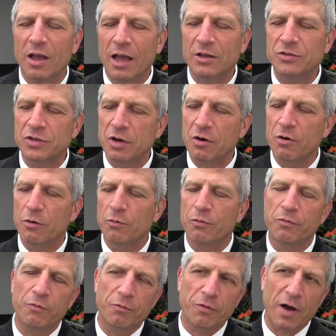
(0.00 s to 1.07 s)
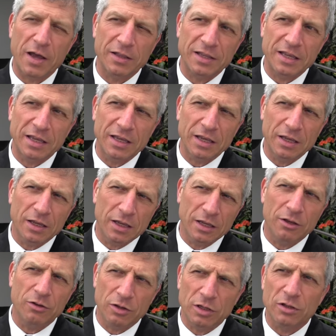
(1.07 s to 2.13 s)
And so finally
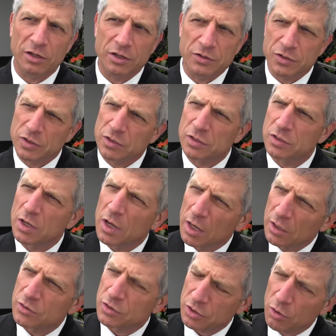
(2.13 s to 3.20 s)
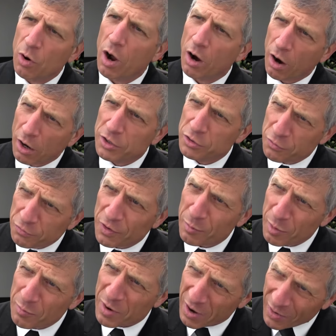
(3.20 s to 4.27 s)
he looked at us, he says, are you from
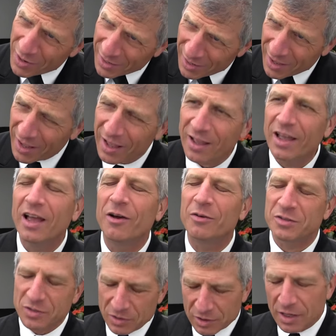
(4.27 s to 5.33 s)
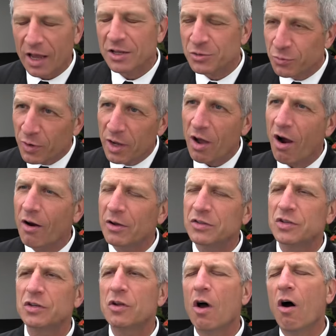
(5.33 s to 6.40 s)
America? And we said, yes, we are. He
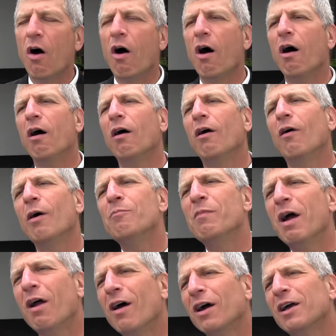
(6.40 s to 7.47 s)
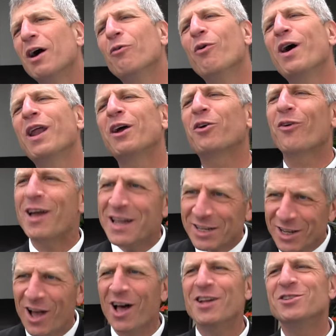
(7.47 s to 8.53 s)
said, oh, America, what a
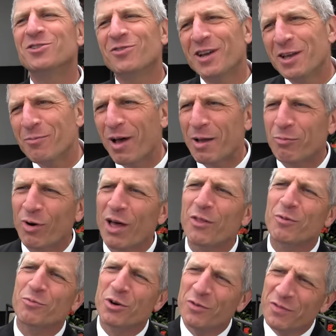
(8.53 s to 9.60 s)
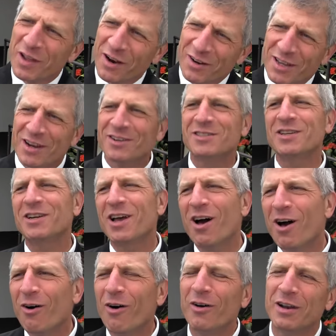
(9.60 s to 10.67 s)
great country. My brother moved there years
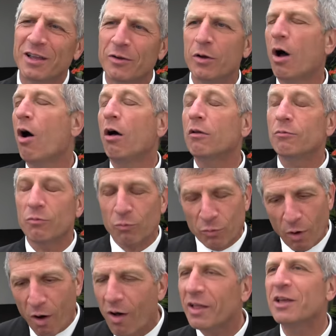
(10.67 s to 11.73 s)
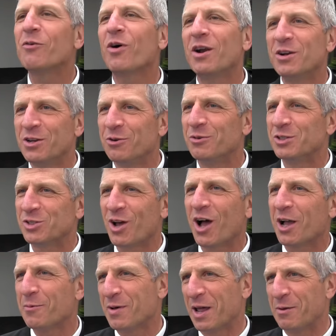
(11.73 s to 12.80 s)
ago. And all he wanted to do was
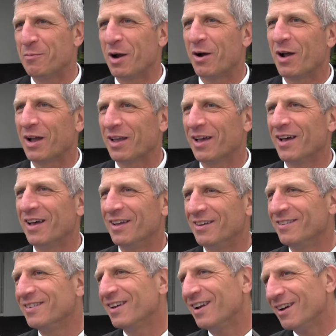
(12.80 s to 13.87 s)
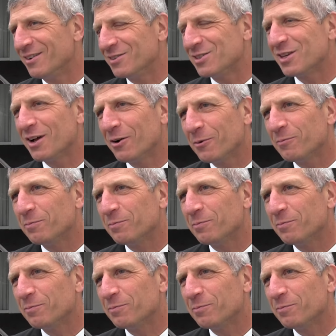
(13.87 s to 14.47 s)
talk about America and, so.